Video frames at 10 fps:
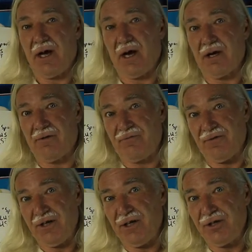out
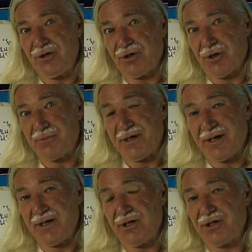of Egypt,
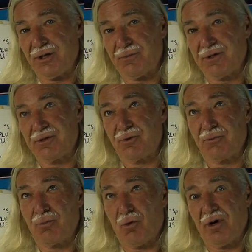and Egypt is
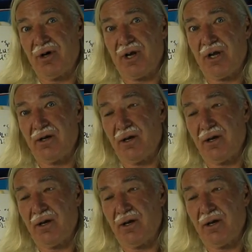reported that